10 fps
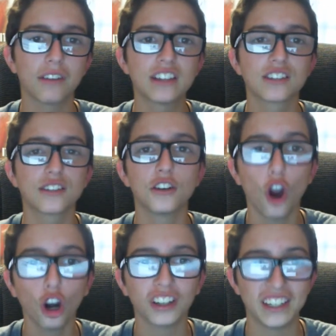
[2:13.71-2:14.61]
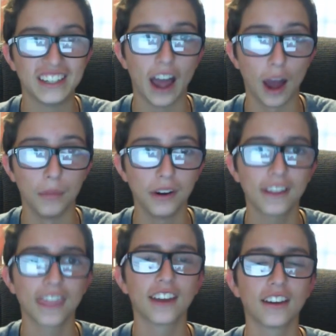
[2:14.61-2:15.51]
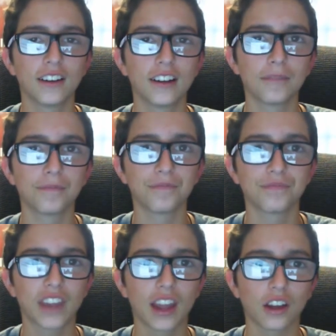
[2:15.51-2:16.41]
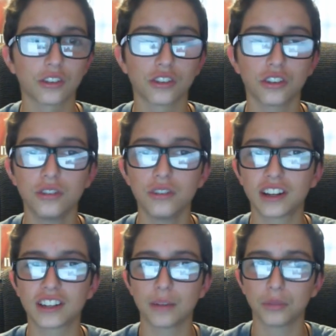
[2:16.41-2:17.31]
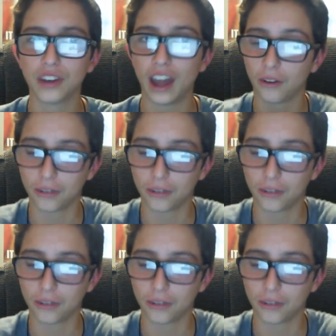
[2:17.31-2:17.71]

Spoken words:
is the Narly dab. I'll show you an example now.